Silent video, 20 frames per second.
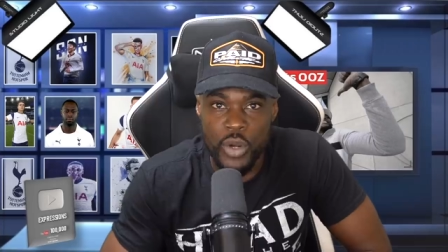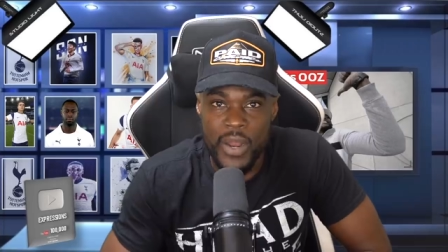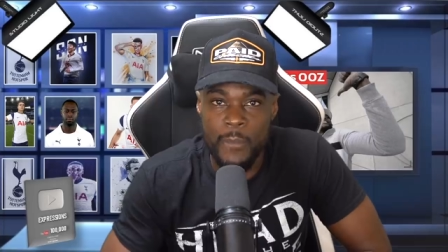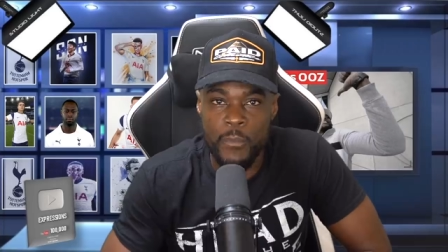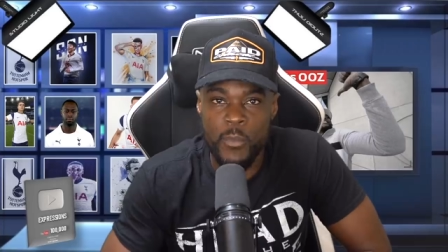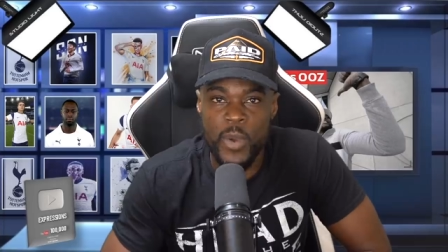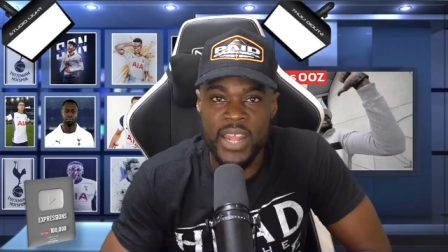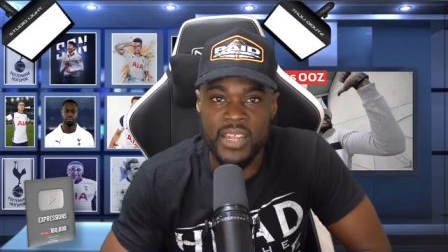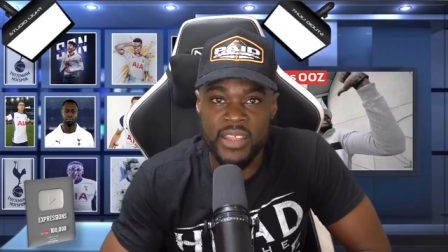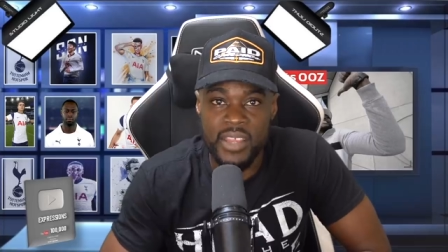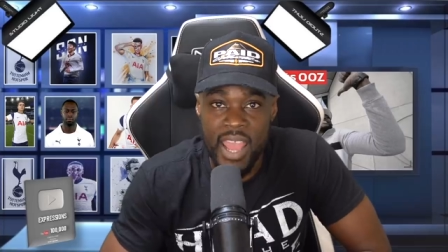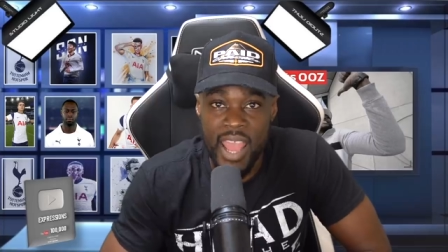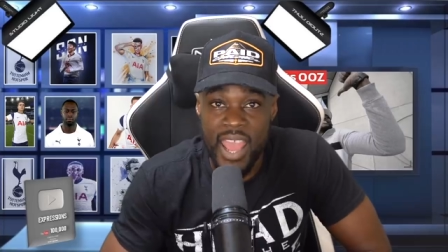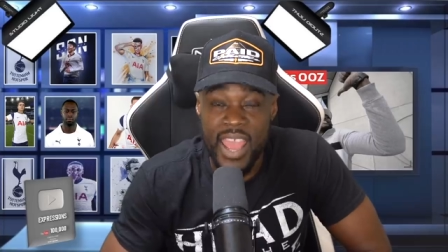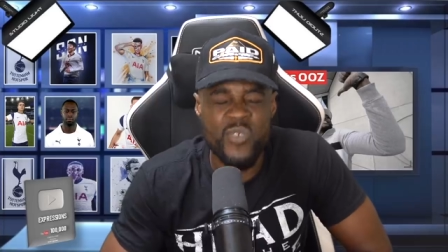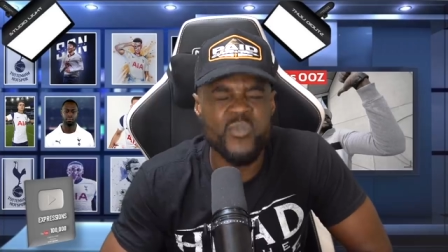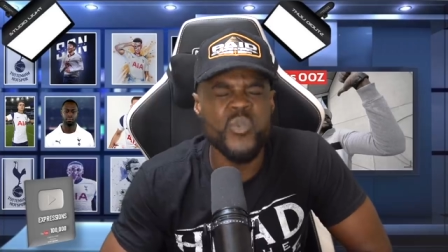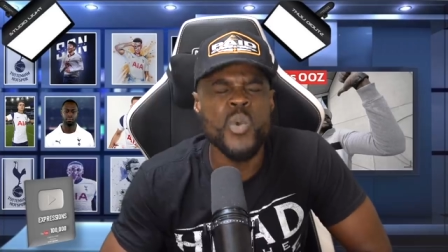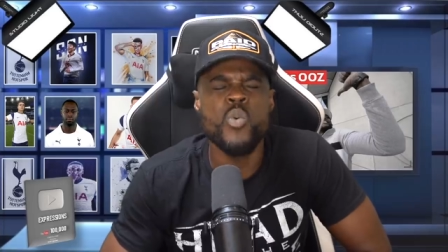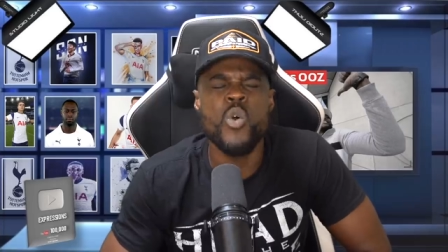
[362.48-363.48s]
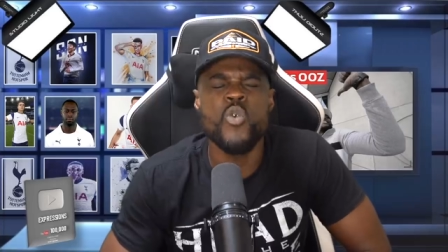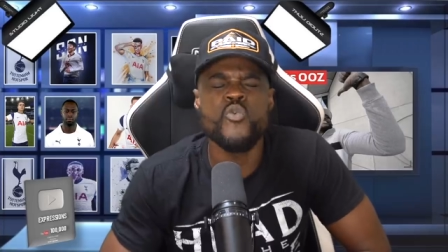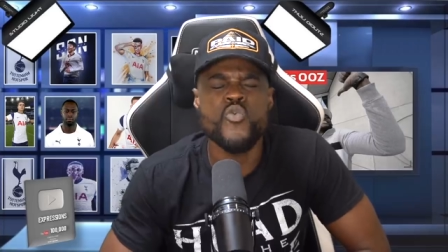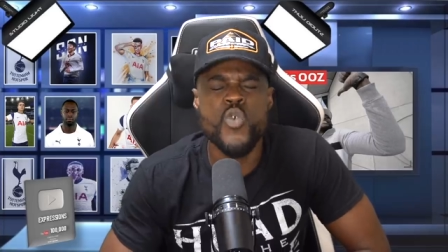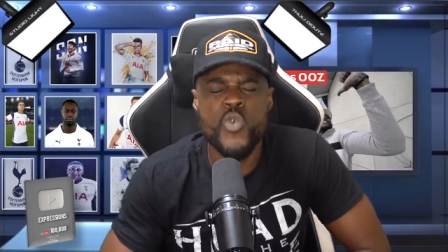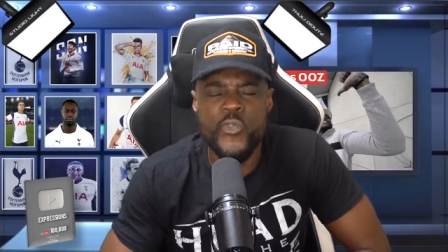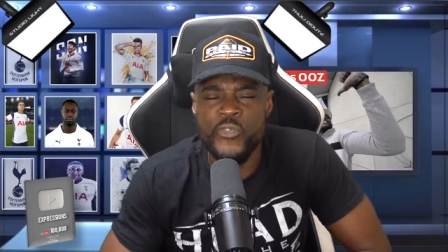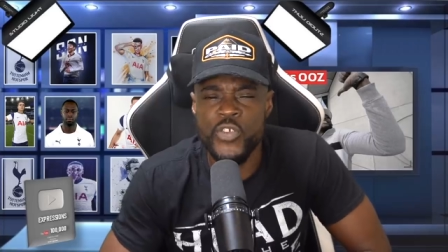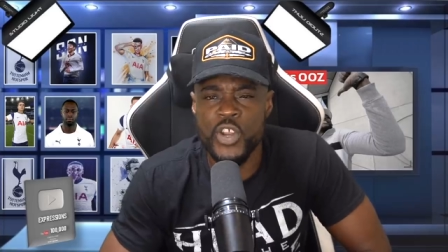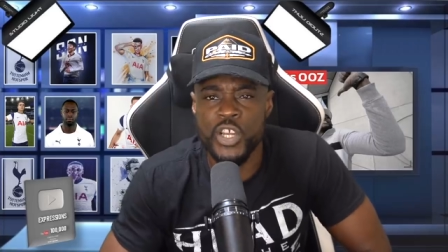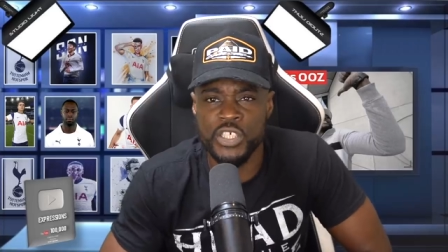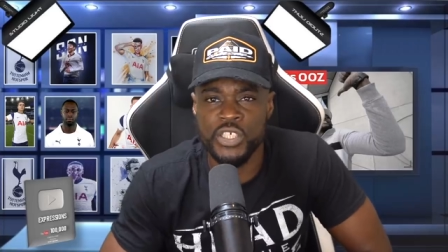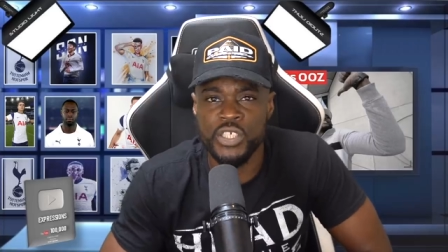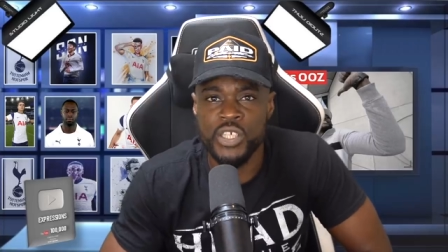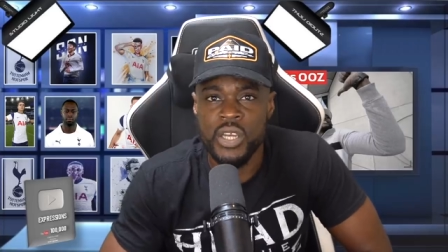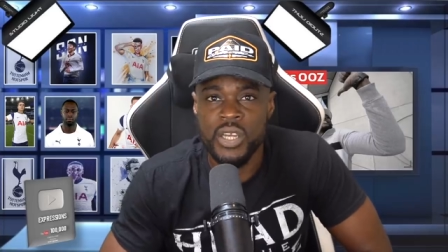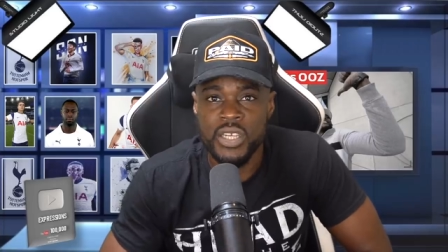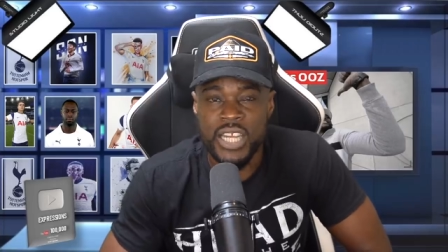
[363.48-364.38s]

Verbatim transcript: them way there. If we were ruthless,